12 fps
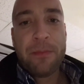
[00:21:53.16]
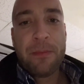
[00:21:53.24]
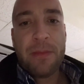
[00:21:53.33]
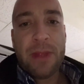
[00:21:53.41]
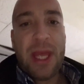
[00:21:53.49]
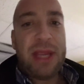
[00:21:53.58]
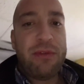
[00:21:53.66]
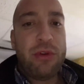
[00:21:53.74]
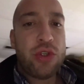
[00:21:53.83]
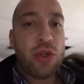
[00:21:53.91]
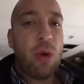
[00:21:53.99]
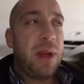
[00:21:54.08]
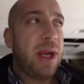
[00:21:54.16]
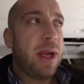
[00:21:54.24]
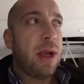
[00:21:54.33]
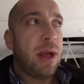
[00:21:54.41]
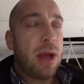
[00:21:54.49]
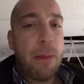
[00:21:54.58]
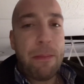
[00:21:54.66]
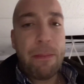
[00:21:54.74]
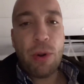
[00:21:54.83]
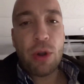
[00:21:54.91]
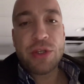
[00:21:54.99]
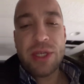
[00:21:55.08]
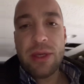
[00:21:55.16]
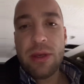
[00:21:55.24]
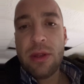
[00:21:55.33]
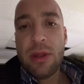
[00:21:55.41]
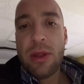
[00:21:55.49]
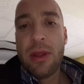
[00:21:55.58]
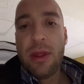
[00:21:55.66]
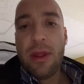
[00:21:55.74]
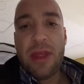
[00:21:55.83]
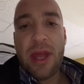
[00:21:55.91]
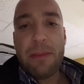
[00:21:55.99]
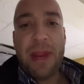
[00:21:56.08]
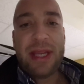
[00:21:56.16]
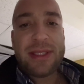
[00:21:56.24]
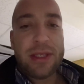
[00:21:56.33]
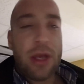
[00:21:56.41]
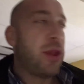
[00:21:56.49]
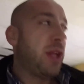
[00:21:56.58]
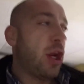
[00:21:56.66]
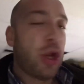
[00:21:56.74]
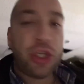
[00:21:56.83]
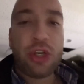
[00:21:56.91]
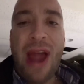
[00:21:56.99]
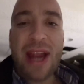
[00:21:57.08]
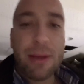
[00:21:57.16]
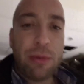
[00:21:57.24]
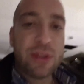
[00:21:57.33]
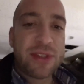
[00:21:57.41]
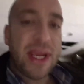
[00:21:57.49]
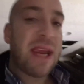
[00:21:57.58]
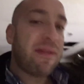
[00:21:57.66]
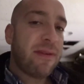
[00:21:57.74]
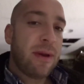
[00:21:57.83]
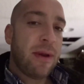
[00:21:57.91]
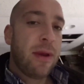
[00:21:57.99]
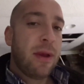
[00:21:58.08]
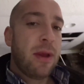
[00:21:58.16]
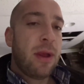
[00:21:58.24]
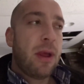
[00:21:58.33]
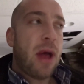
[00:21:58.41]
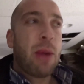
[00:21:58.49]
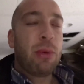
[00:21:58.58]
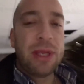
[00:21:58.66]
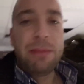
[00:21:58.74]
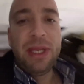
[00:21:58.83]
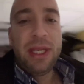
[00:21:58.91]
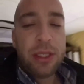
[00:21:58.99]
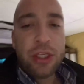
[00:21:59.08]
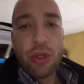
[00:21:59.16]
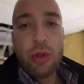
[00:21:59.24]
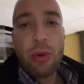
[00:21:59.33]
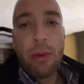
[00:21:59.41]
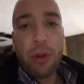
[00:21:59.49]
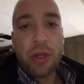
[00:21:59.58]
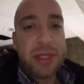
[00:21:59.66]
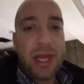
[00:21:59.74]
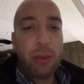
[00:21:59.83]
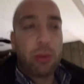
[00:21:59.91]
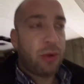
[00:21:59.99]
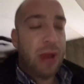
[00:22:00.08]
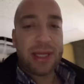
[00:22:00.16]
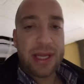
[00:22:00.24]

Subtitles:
Like if you show me a person that makes the uncrackable safe, I will immediately show you a person that will crack that